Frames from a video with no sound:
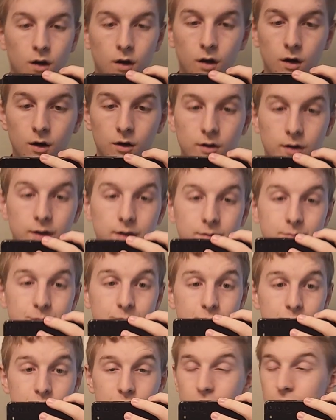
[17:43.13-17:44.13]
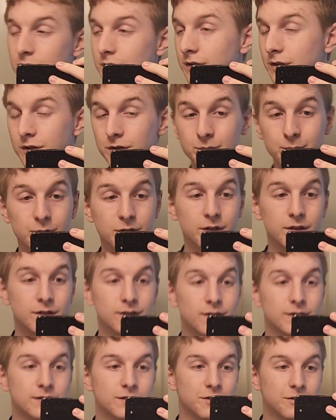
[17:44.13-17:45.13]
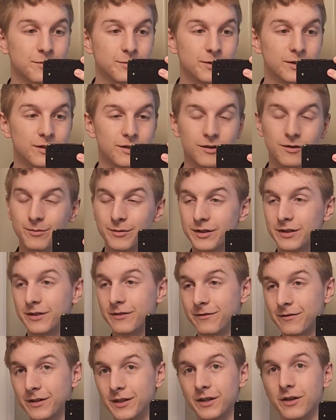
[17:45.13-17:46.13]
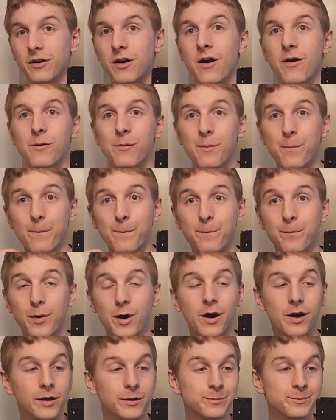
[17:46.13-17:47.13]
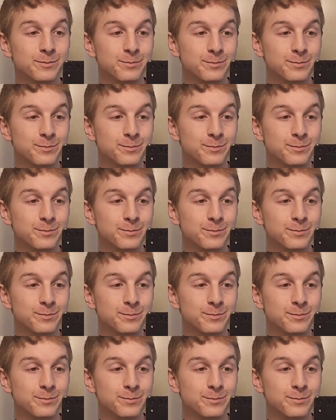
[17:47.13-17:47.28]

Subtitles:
All right, so this took me a little bit to figure out, but